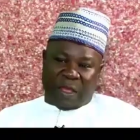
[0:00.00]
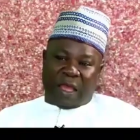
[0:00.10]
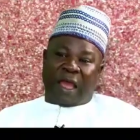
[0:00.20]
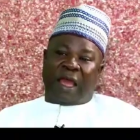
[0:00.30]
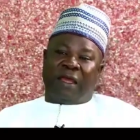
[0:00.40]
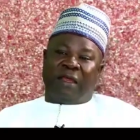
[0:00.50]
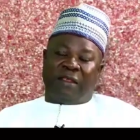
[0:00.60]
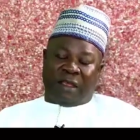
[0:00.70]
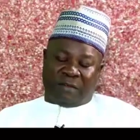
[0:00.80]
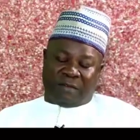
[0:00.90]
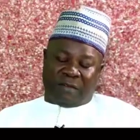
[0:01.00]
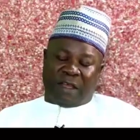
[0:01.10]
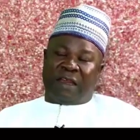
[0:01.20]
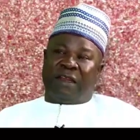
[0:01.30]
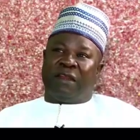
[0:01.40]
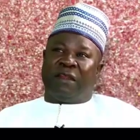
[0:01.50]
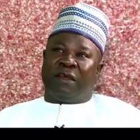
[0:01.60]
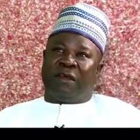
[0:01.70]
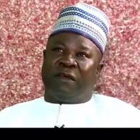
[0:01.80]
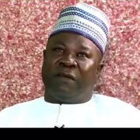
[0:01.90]
to evacuate? Yes, and
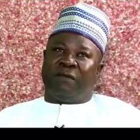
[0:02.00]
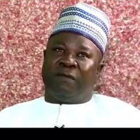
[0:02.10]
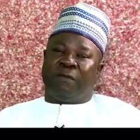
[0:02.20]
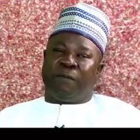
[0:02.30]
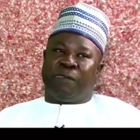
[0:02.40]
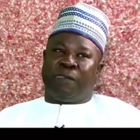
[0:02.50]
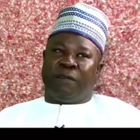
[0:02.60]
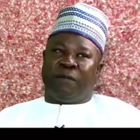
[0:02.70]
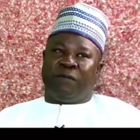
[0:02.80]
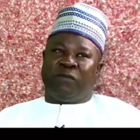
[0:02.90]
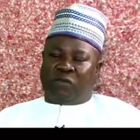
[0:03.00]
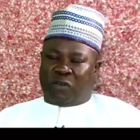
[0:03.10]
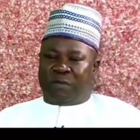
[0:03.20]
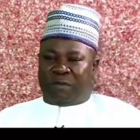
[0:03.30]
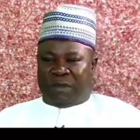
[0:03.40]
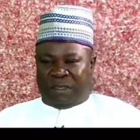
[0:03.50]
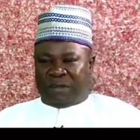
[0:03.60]
uh, some